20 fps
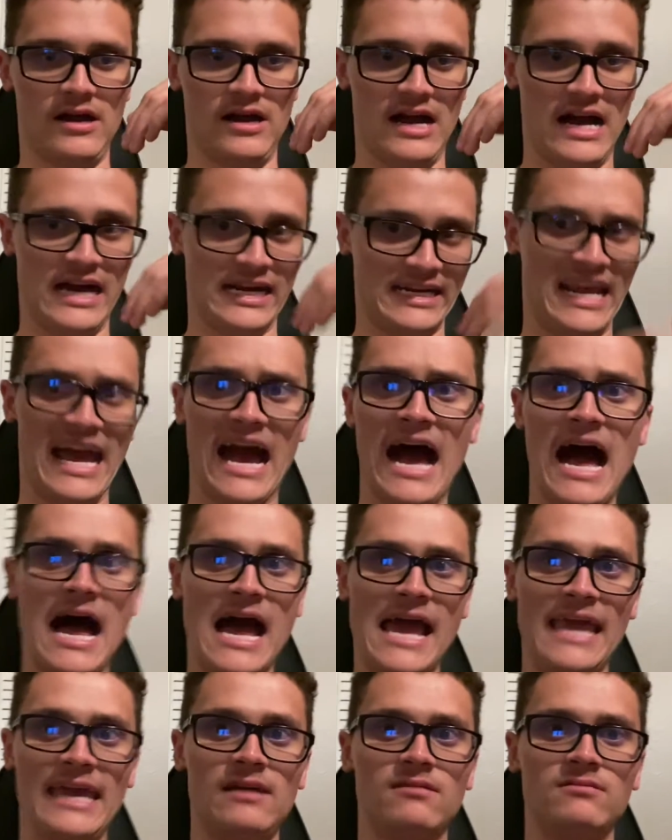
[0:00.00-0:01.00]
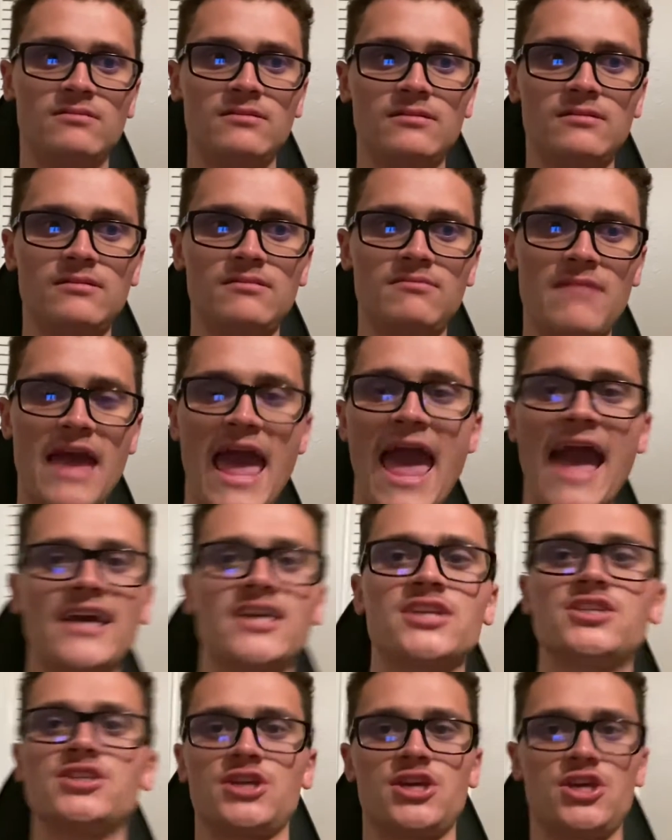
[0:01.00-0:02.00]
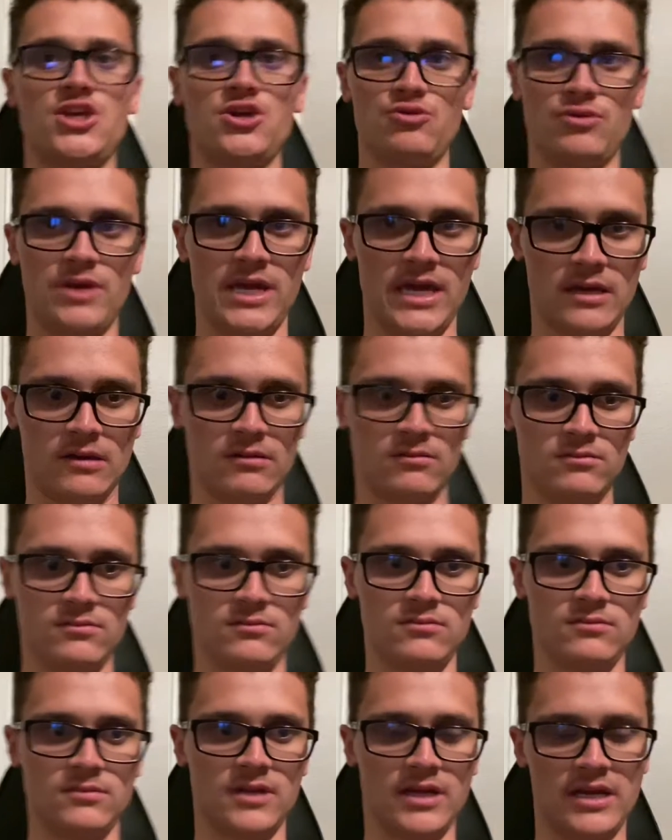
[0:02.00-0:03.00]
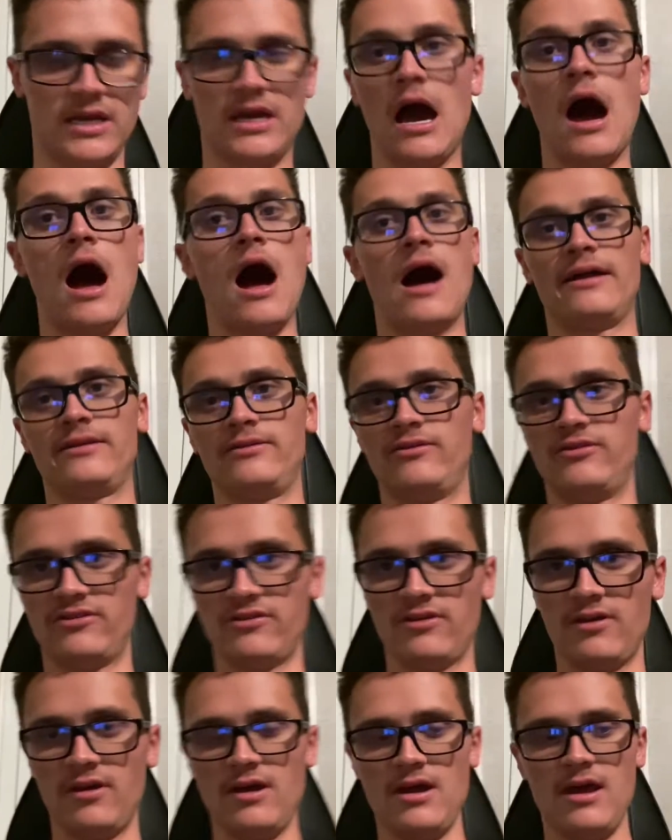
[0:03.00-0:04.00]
a guy executing gods.